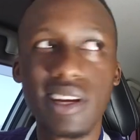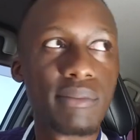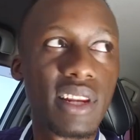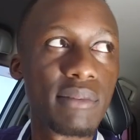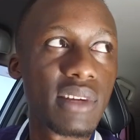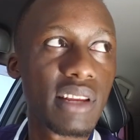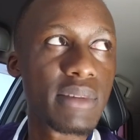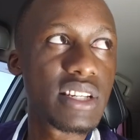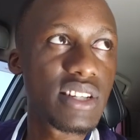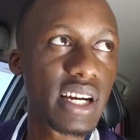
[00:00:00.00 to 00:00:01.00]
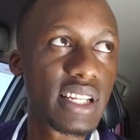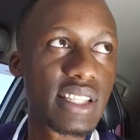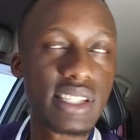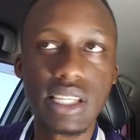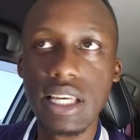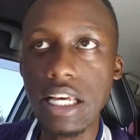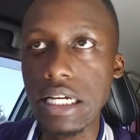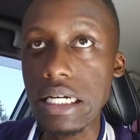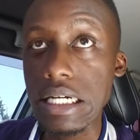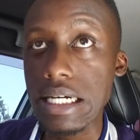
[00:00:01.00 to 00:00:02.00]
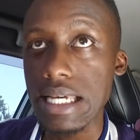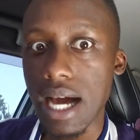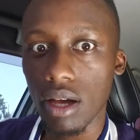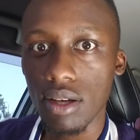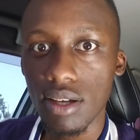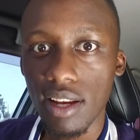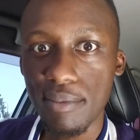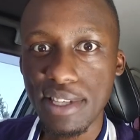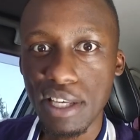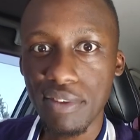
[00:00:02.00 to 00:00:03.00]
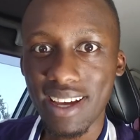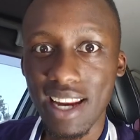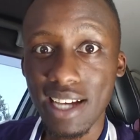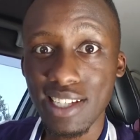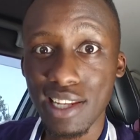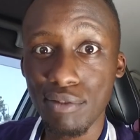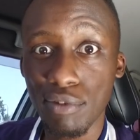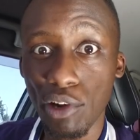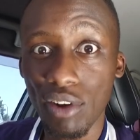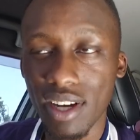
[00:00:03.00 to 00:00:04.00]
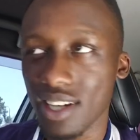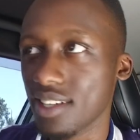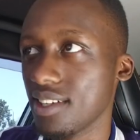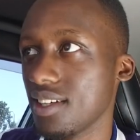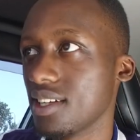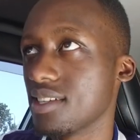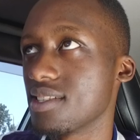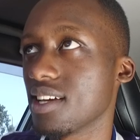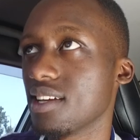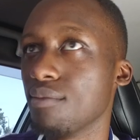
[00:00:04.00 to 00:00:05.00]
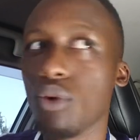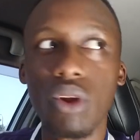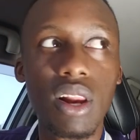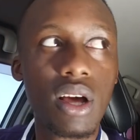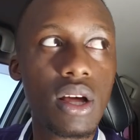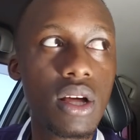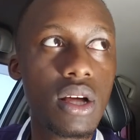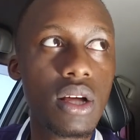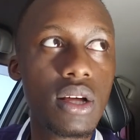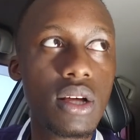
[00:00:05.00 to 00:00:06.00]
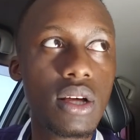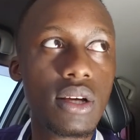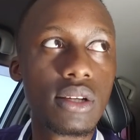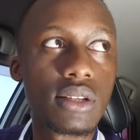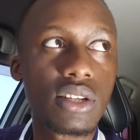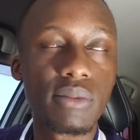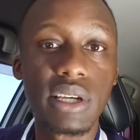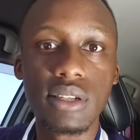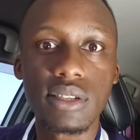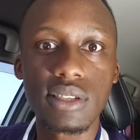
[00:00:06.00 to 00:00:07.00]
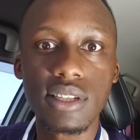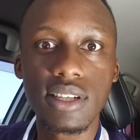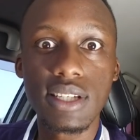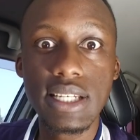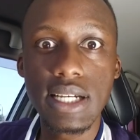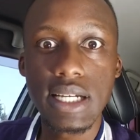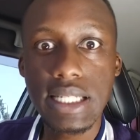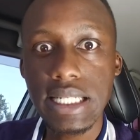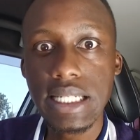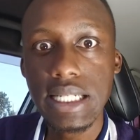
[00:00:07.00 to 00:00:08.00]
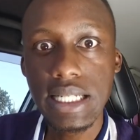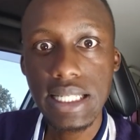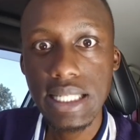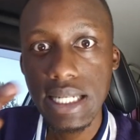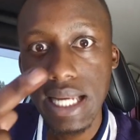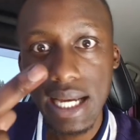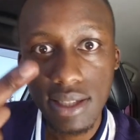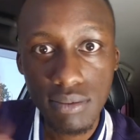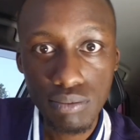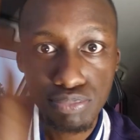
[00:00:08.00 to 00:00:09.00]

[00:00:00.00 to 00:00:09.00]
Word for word: Let me, let me, let me try and see. Yeah, let me see if I can actually vlog inside a mall. Gonna be interesting. Yeah, let's see that.